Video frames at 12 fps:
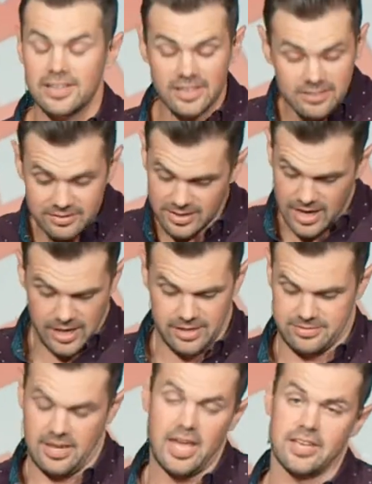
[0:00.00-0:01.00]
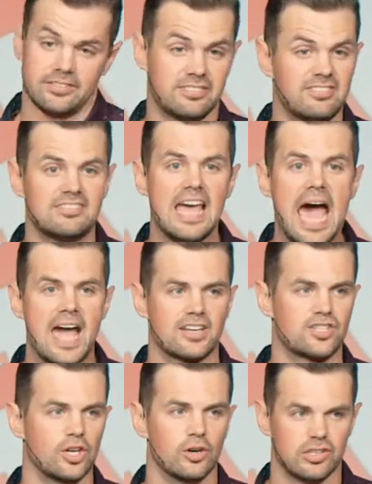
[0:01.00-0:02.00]
This thing is
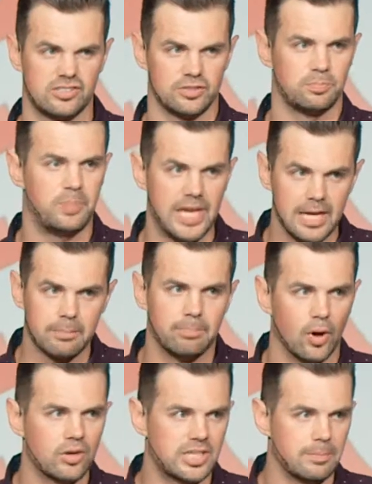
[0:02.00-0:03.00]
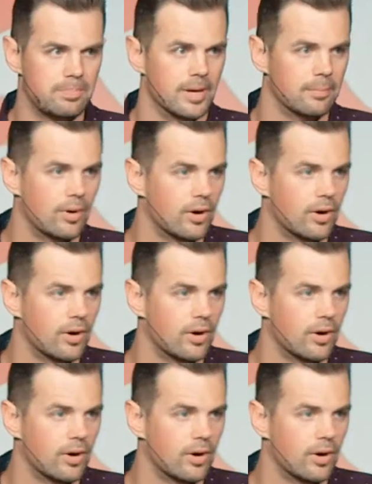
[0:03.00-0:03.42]
stacked too. It's this big, bulky pit